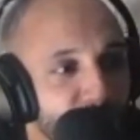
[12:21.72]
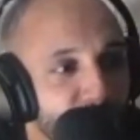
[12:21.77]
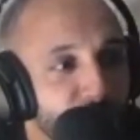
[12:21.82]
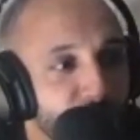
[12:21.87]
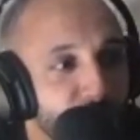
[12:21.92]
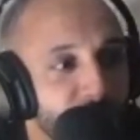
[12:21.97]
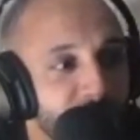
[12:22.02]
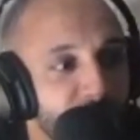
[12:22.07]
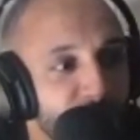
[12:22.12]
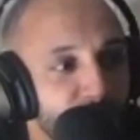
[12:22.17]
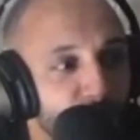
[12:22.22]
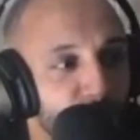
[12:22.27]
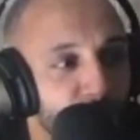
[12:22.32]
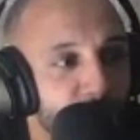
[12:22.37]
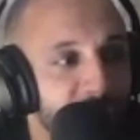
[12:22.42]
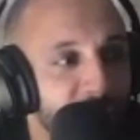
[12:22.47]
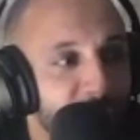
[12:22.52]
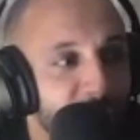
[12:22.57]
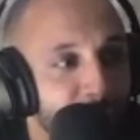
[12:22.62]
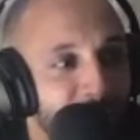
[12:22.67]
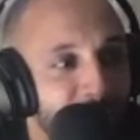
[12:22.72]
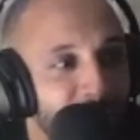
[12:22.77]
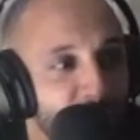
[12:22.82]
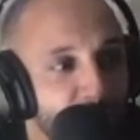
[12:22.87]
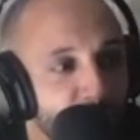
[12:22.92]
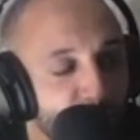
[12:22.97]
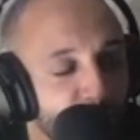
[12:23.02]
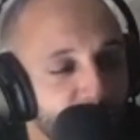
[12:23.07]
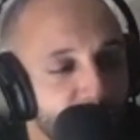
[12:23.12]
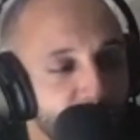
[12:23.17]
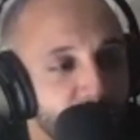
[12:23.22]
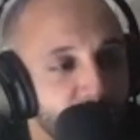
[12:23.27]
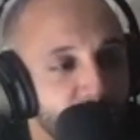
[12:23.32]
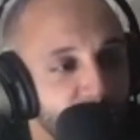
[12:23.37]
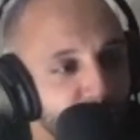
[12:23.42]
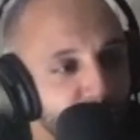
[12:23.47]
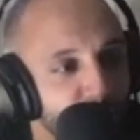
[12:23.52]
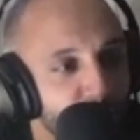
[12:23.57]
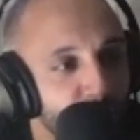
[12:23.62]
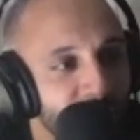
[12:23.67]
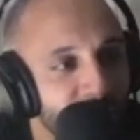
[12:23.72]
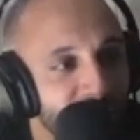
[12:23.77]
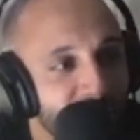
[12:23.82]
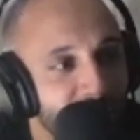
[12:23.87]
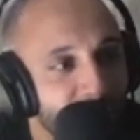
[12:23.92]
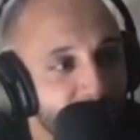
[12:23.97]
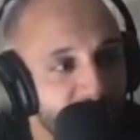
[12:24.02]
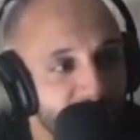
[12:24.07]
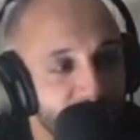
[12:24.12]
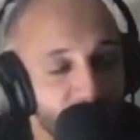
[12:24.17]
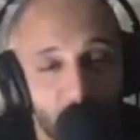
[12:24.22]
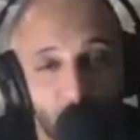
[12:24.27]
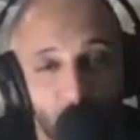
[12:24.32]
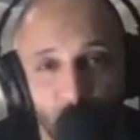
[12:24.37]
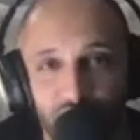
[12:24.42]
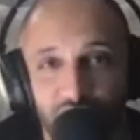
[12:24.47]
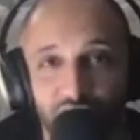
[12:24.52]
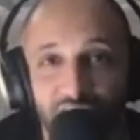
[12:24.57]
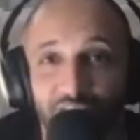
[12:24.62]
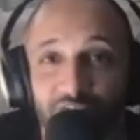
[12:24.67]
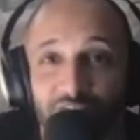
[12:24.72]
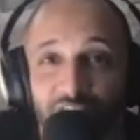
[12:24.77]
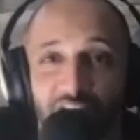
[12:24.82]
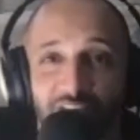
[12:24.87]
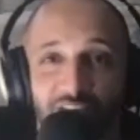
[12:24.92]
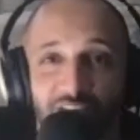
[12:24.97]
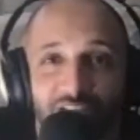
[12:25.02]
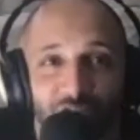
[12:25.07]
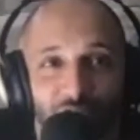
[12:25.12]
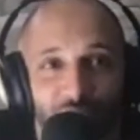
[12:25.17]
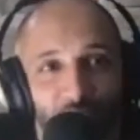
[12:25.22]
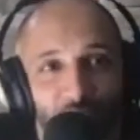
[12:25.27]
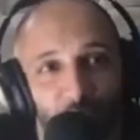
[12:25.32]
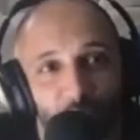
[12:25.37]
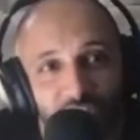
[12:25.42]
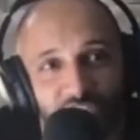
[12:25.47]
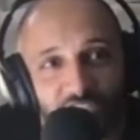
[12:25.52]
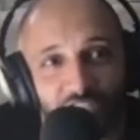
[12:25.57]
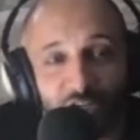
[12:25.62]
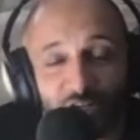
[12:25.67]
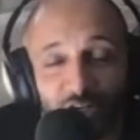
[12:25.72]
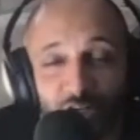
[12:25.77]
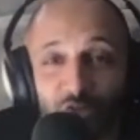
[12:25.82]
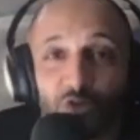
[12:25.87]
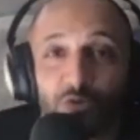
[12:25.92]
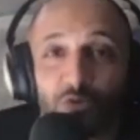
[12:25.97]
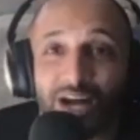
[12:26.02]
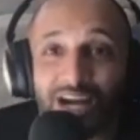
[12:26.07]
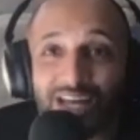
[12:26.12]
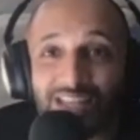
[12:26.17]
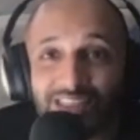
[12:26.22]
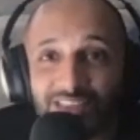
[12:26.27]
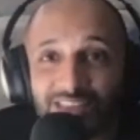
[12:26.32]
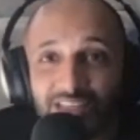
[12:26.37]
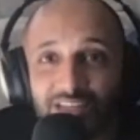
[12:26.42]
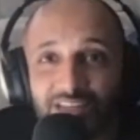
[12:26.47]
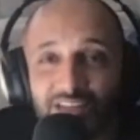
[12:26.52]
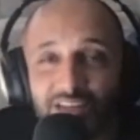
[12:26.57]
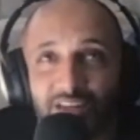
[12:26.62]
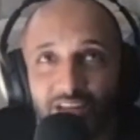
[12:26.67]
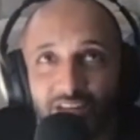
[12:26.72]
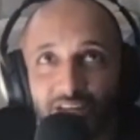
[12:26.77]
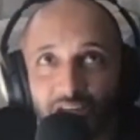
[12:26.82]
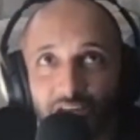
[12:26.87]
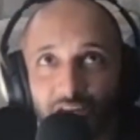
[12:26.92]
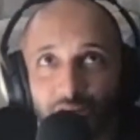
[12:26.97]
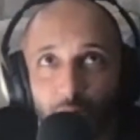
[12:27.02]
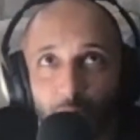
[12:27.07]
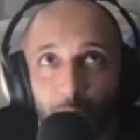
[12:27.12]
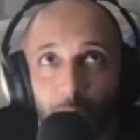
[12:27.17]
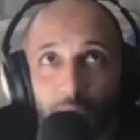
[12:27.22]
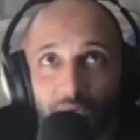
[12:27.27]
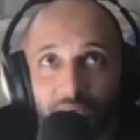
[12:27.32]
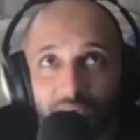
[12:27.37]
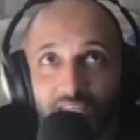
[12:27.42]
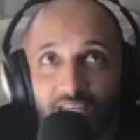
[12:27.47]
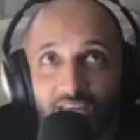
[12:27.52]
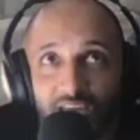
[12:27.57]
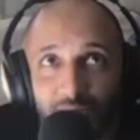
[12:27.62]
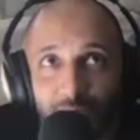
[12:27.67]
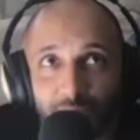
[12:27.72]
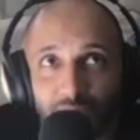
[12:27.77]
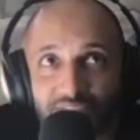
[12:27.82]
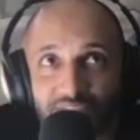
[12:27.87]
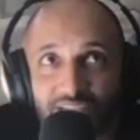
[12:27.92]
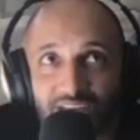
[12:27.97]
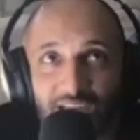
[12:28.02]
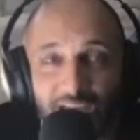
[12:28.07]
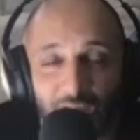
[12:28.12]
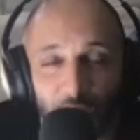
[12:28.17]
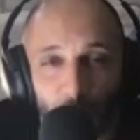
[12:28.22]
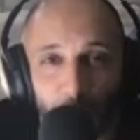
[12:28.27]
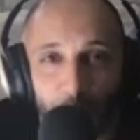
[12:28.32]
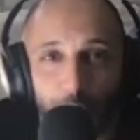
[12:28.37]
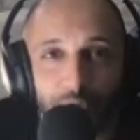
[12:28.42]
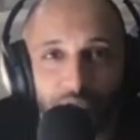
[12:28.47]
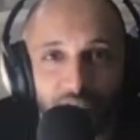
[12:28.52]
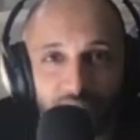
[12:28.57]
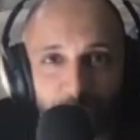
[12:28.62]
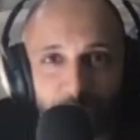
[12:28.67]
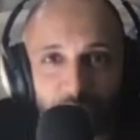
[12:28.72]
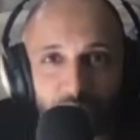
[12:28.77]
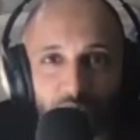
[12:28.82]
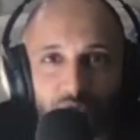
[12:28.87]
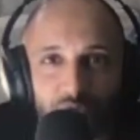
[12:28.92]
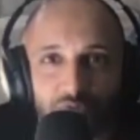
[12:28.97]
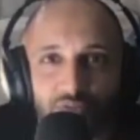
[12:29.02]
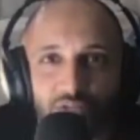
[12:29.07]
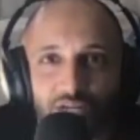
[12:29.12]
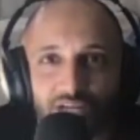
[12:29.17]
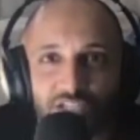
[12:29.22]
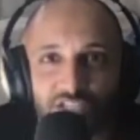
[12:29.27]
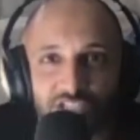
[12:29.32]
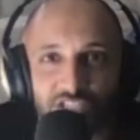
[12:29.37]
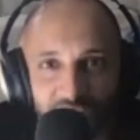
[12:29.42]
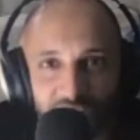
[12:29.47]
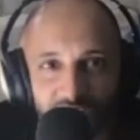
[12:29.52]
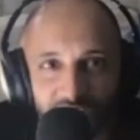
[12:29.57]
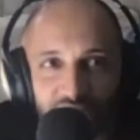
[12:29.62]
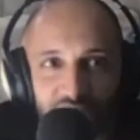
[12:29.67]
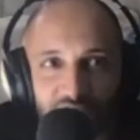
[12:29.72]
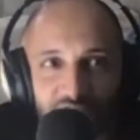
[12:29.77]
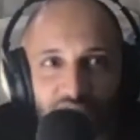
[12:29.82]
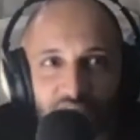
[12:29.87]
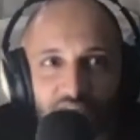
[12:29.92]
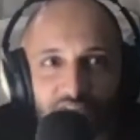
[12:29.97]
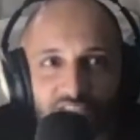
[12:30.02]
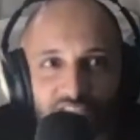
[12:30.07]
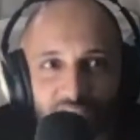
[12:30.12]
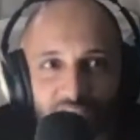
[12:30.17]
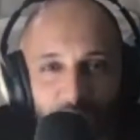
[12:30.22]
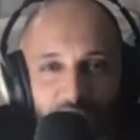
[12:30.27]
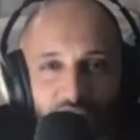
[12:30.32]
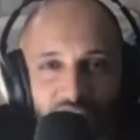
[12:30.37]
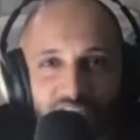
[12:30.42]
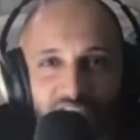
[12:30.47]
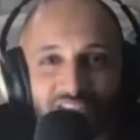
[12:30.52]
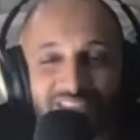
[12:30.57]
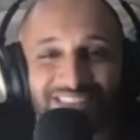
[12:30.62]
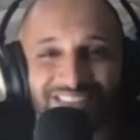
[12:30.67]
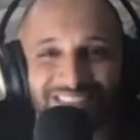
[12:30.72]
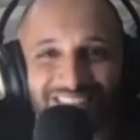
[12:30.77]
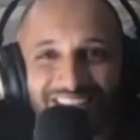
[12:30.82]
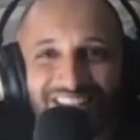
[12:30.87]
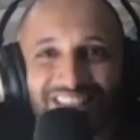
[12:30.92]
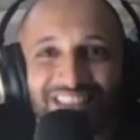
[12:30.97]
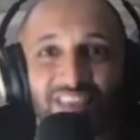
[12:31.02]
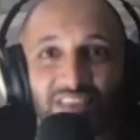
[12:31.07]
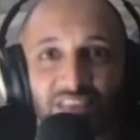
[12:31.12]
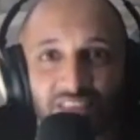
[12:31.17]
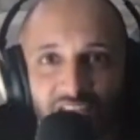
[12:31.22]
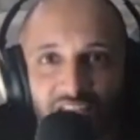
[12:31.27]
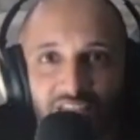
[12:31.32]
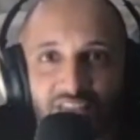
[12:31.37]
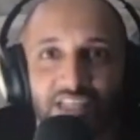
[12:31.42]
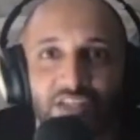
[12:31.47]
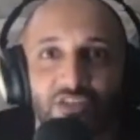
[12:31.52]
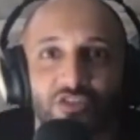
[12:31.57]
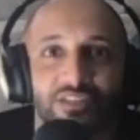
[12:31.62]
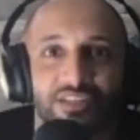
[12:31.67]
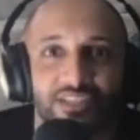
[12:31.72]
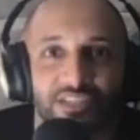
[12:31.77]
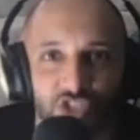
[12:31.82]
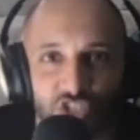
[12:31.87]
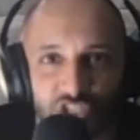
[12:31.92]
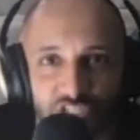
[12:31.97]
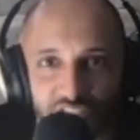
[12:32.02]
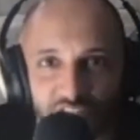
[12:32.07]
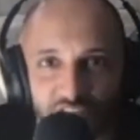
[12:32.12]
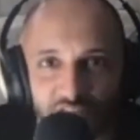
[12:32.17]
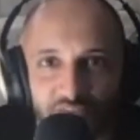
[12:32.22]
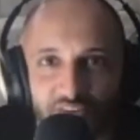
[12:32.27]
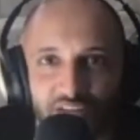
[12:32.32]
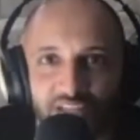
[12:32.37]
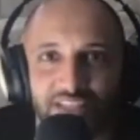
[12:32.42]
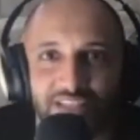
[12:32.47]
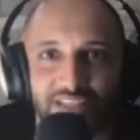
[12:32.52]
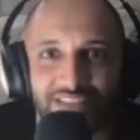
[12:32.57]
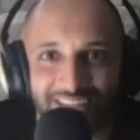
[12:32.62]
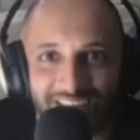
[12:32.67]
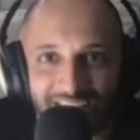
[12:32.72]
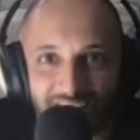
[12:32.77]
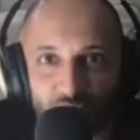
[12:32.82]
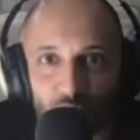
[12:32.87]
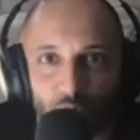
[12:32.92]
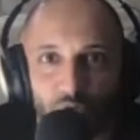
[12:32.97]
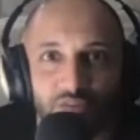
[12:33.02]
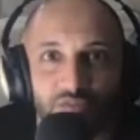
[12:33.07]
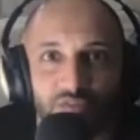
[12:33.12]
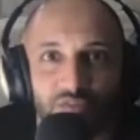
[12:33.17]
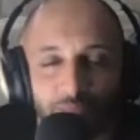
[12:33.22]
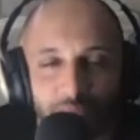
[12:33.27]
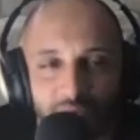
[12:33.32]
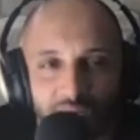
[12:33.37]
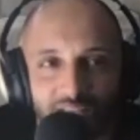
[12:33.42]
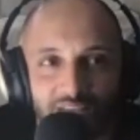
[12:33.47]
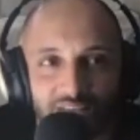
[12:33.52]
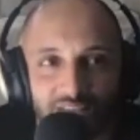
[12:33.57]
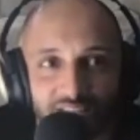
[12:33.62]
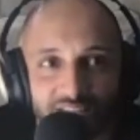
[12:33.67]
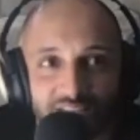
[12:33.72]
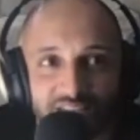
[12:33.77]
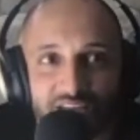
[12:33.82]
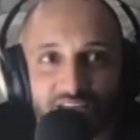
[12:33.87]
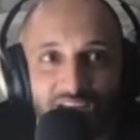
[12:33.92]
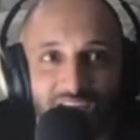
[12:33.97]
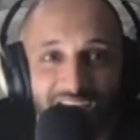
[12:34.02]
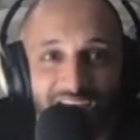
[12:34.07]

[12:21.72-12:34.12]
do you enjoy about what you do when it comes to coaching? Very good question, Kulathum. I think being able to help people achieve something that they didn't think they could achieve, I think that's one of the main things.